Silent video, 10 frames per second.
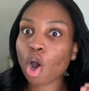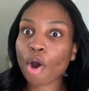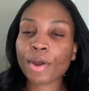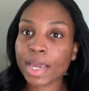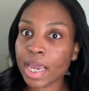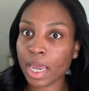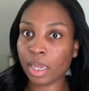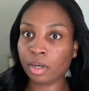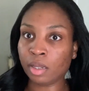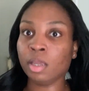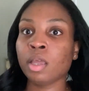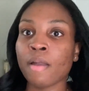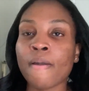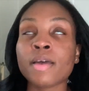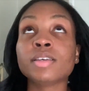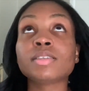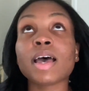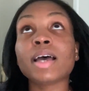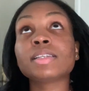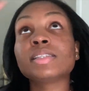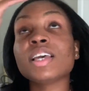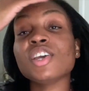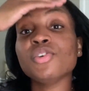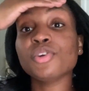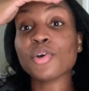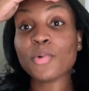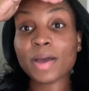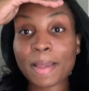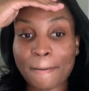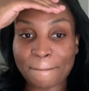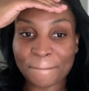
are in. So I said, you know what?